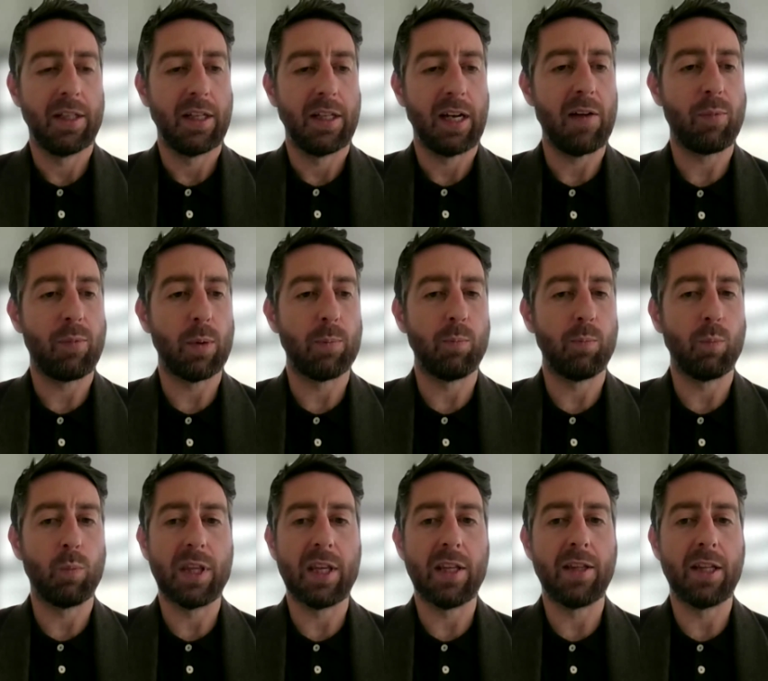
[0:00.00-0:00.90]

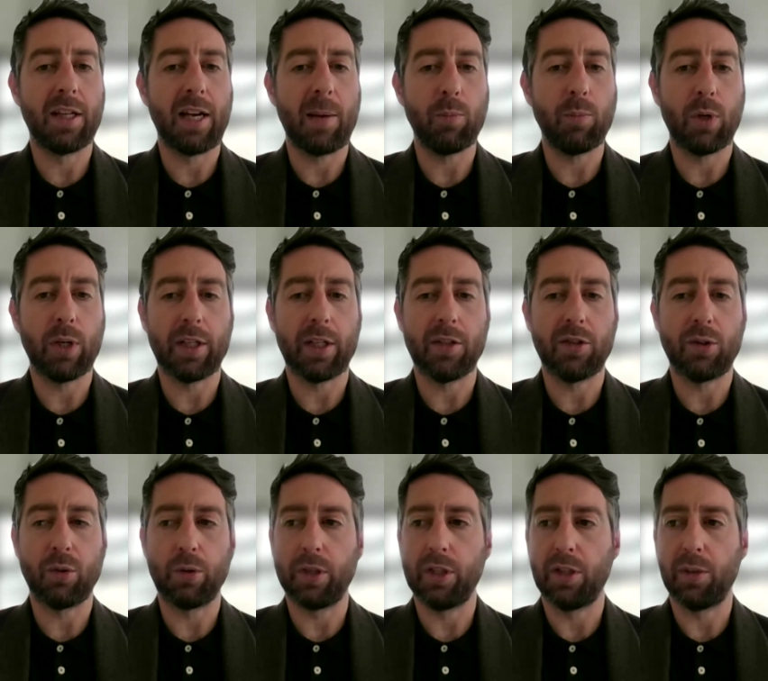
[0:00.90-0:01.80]
everyone within the network is
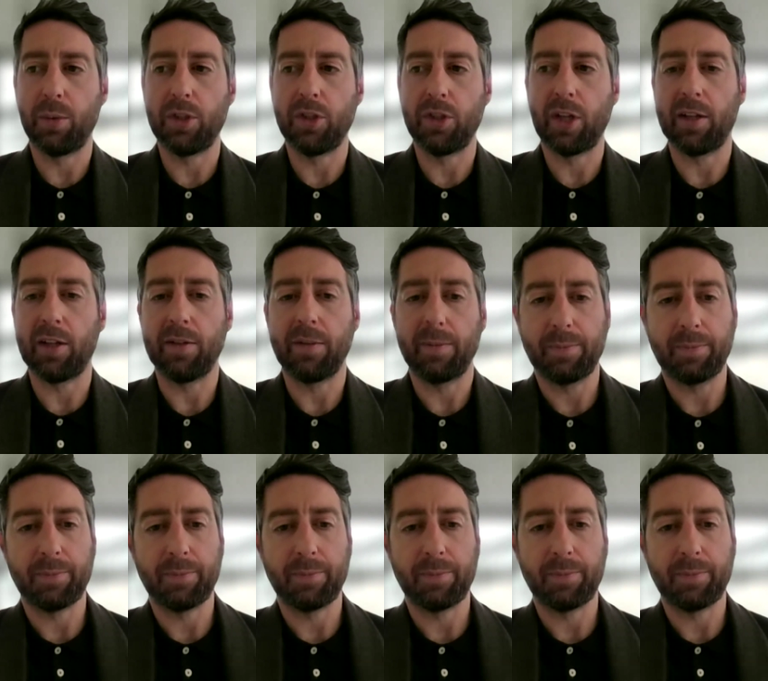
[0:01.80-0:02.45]
talking to each other.